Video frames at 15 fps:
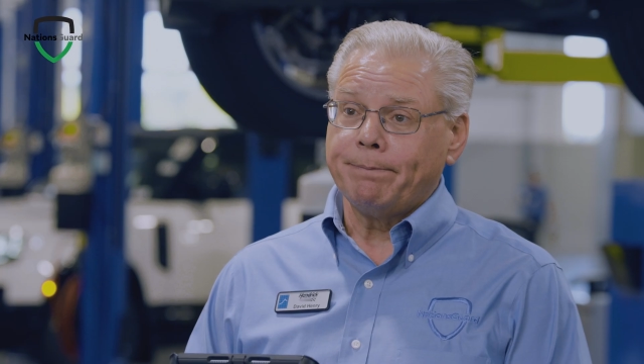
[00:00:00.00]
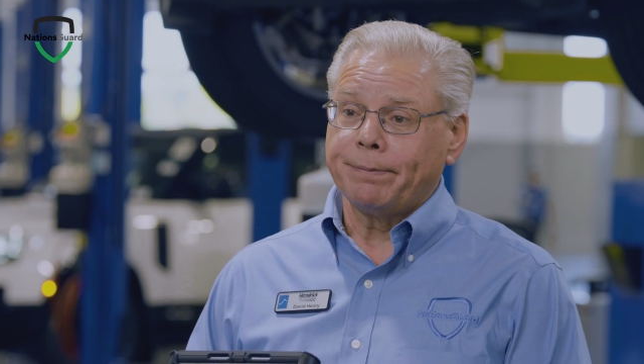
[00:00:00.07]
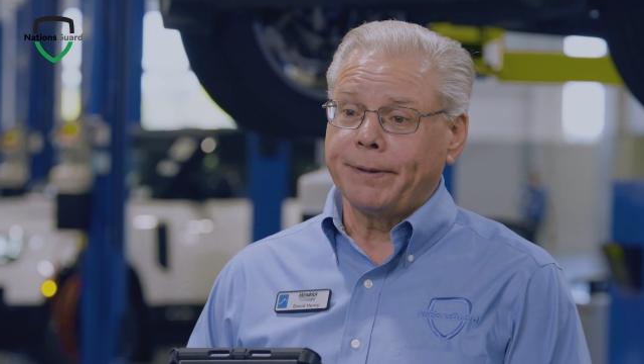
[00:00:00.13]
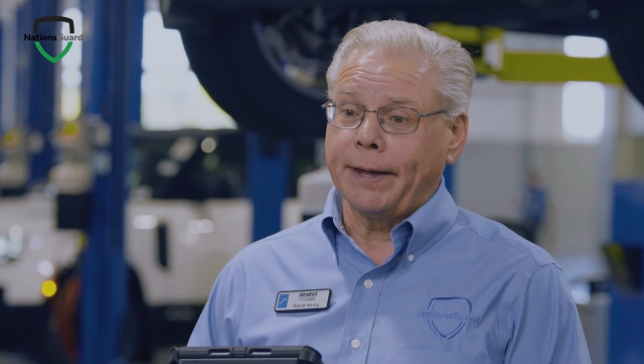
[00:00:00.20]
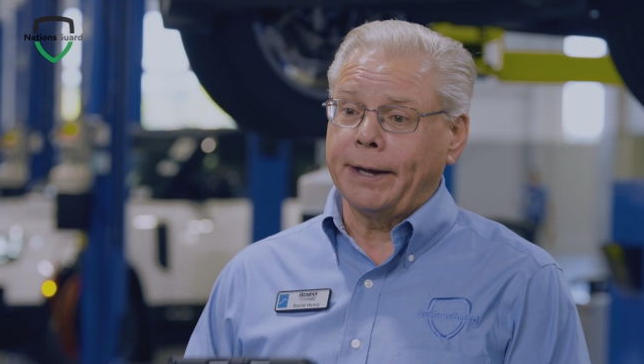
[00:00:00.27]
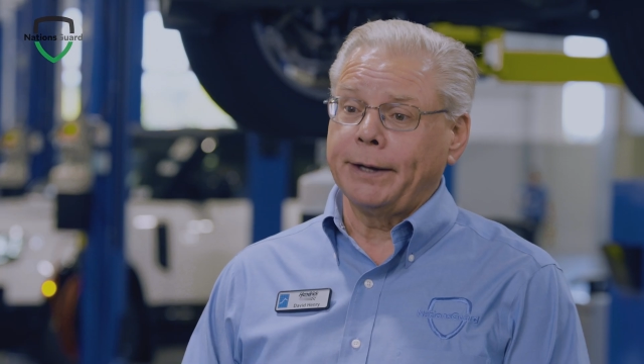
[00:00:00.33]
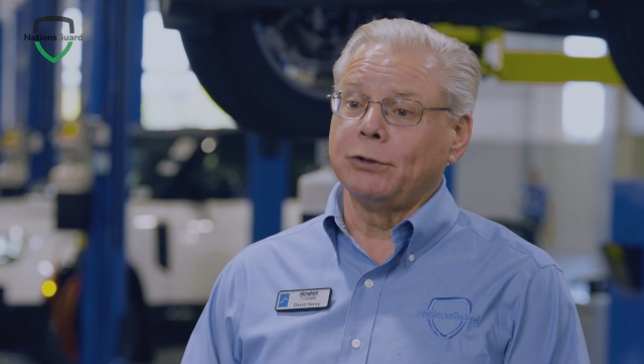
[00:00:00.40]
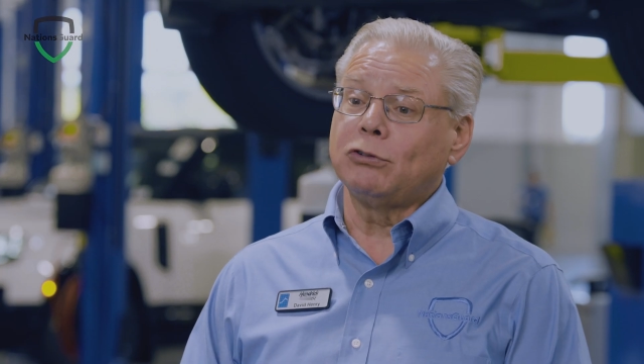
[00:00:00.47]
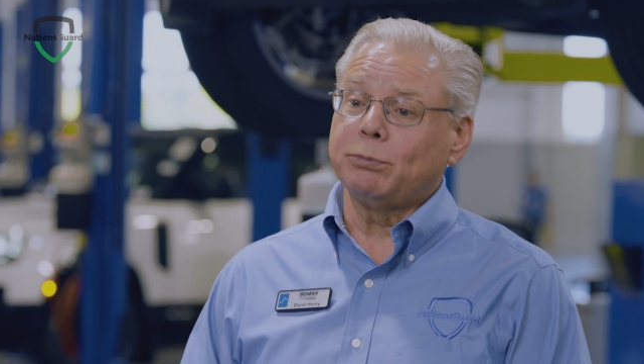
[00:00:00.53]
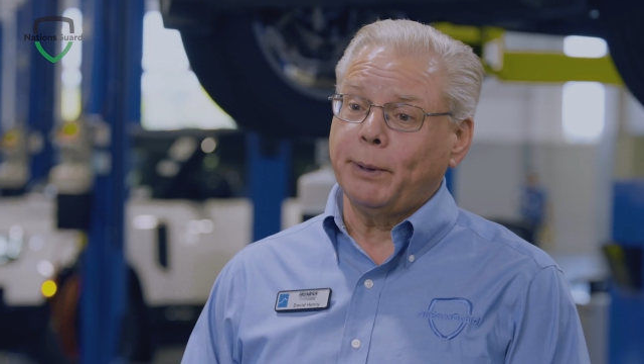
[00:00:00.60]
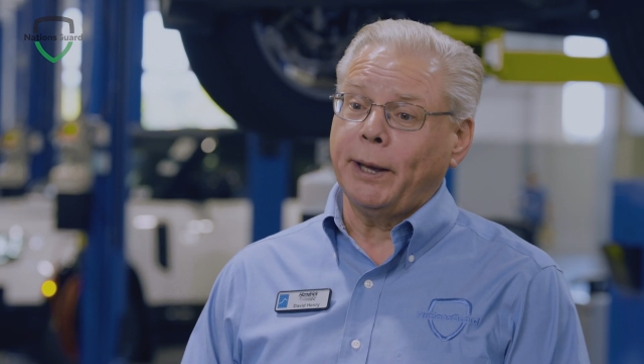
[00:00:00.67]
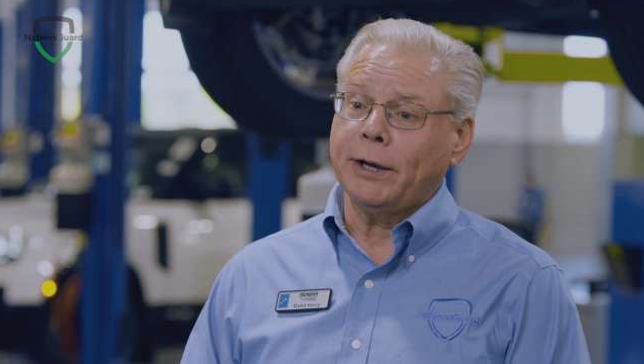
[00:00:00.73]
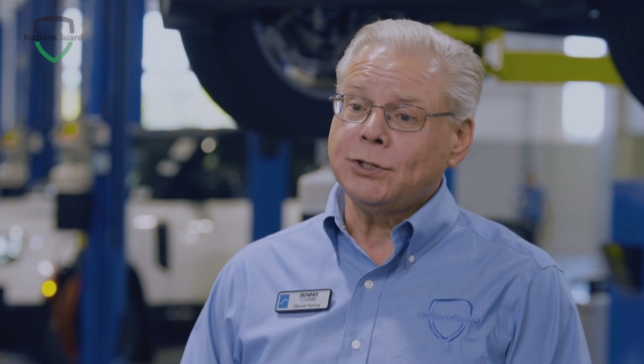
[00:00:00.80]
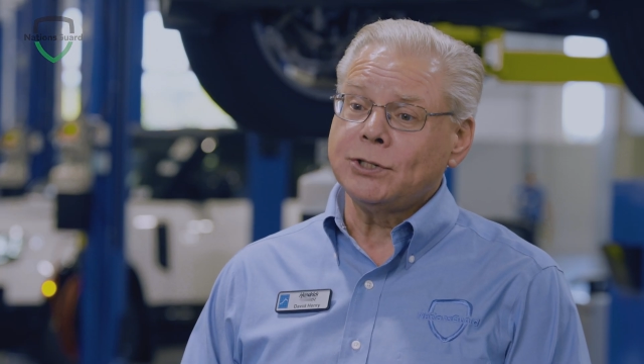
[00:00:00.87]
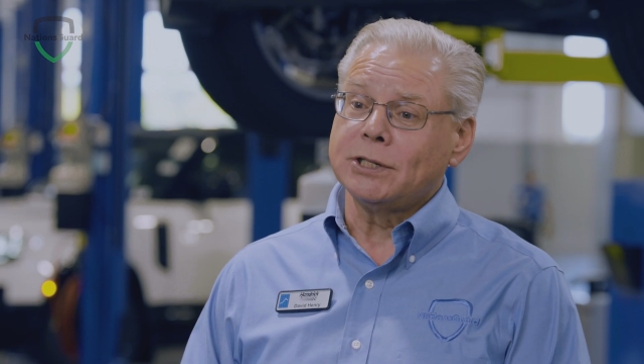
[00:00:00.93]
That
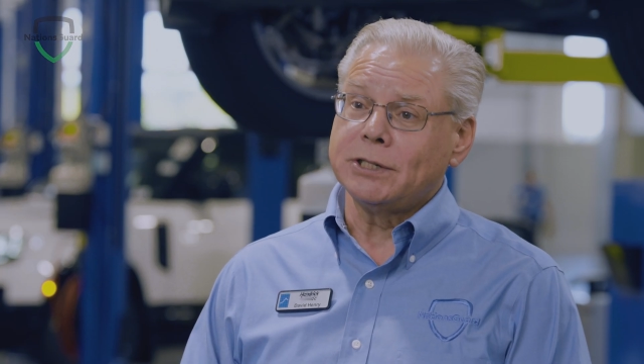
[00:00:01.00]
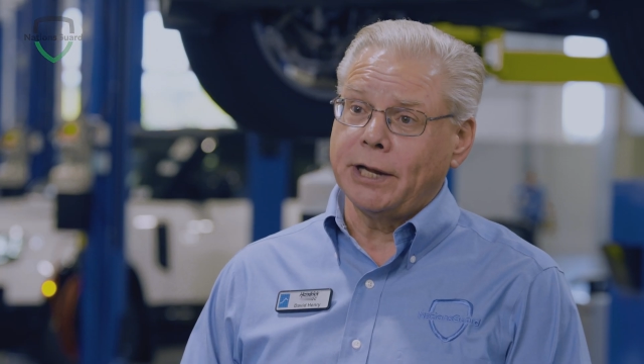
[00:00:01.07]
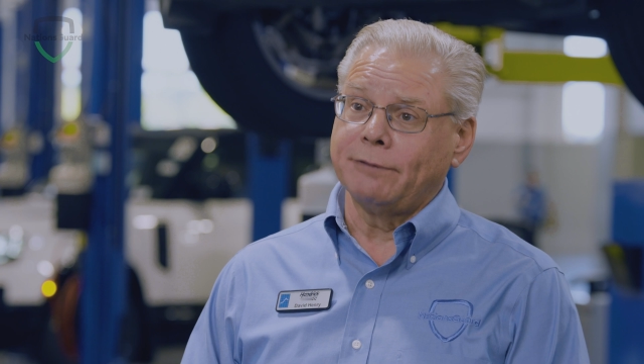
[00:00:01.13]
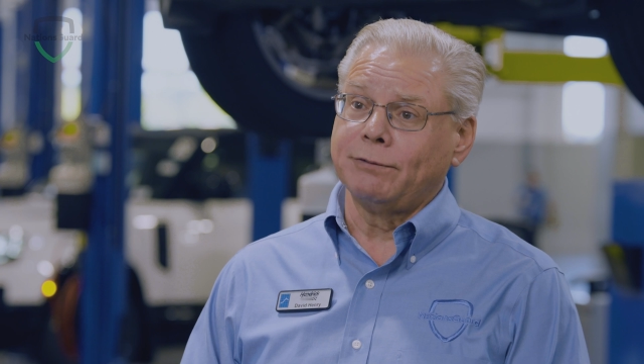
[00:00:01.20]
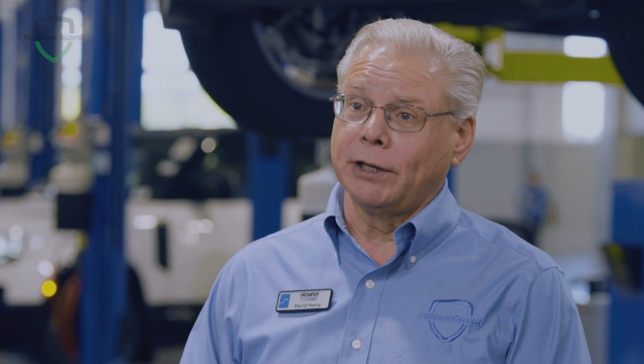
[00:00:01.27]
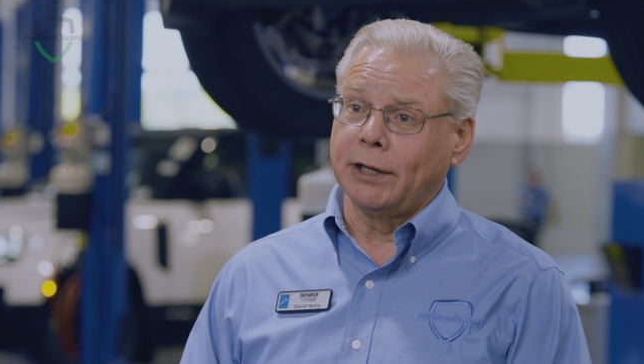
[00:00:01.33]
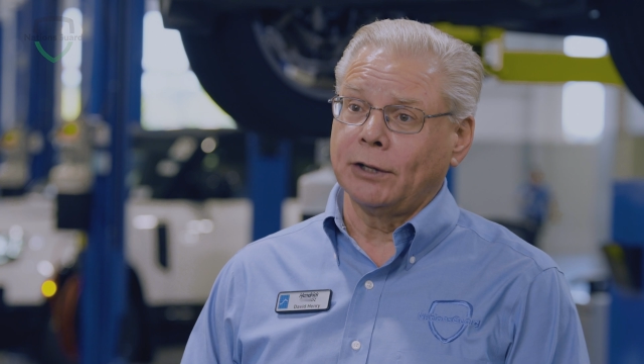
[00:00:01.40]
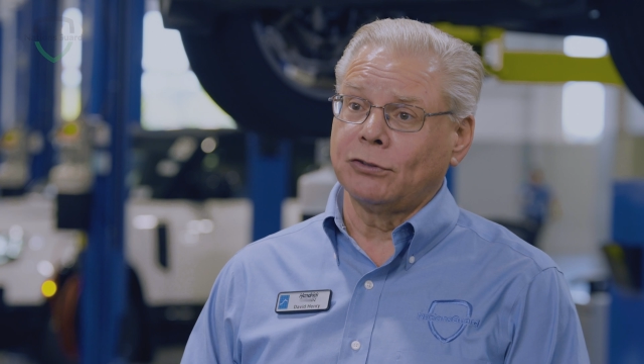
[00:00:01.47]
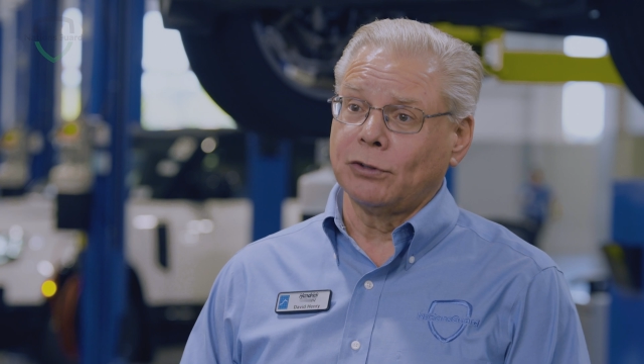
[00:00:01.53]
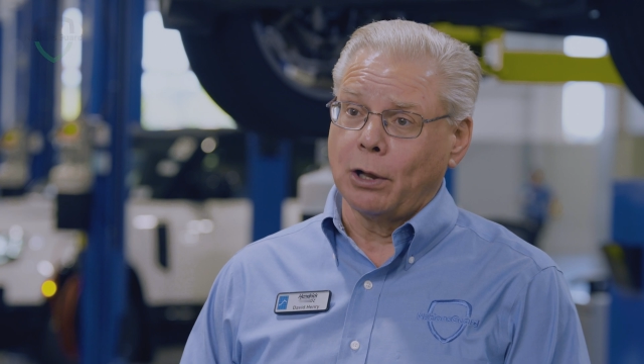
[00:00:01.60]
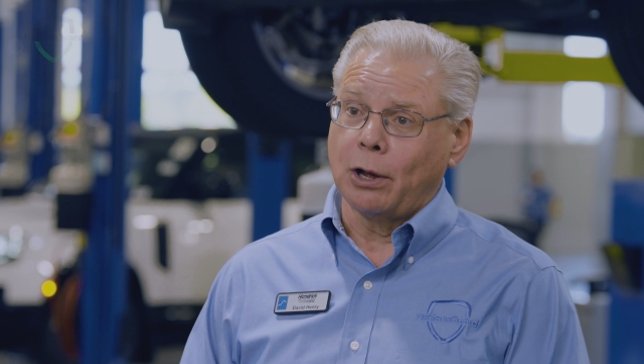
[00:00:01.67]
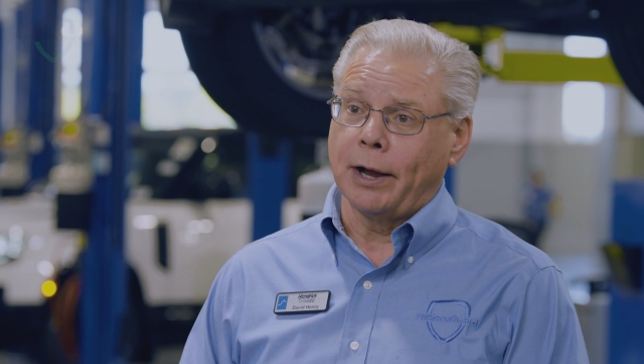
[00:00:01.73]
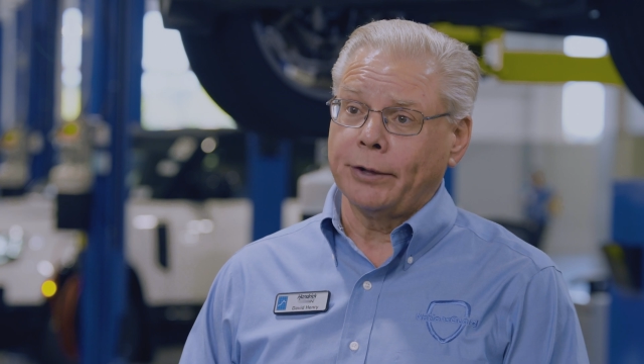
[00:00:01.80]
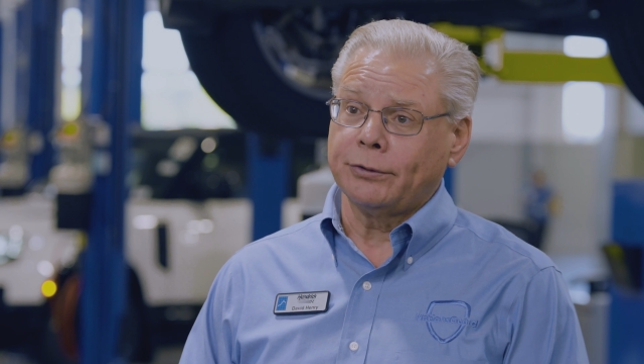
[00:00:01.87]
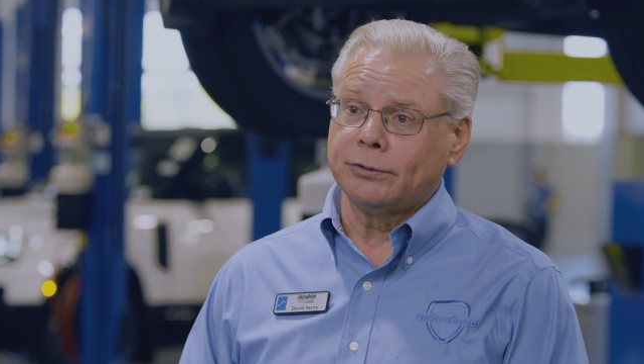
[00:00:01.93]
inspection never gets
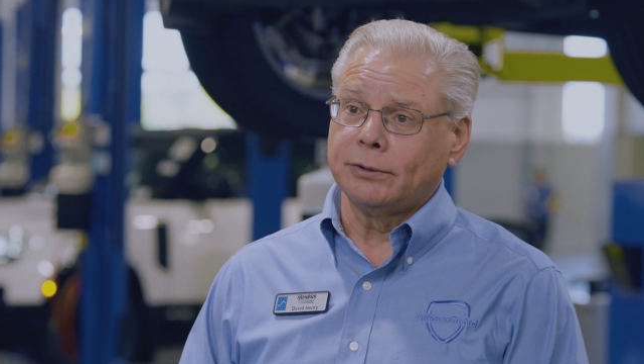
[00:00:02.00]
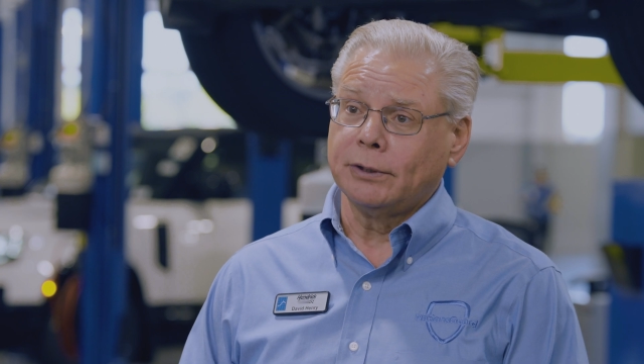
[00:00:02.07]
lost.